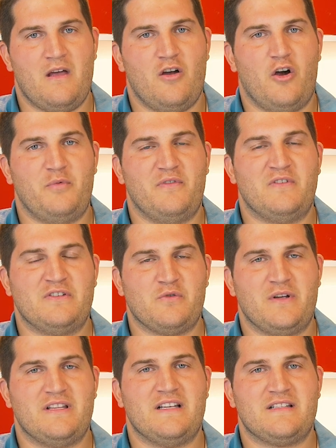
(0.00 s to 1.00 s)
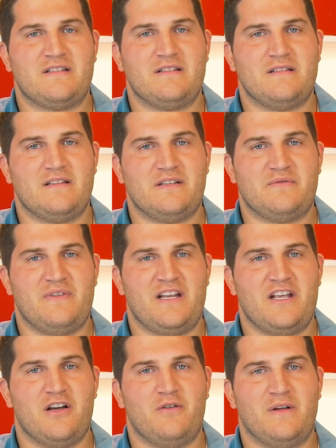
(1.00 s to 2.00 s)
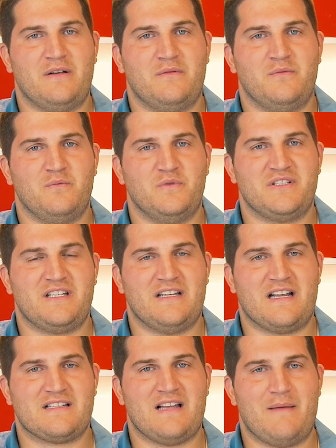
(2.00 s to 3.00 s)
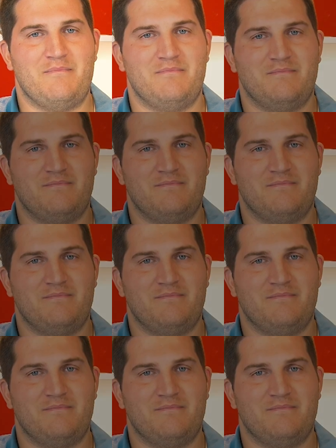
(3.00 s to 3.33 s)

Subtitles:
Hope you've enjoyed this video, and we'll see you next time.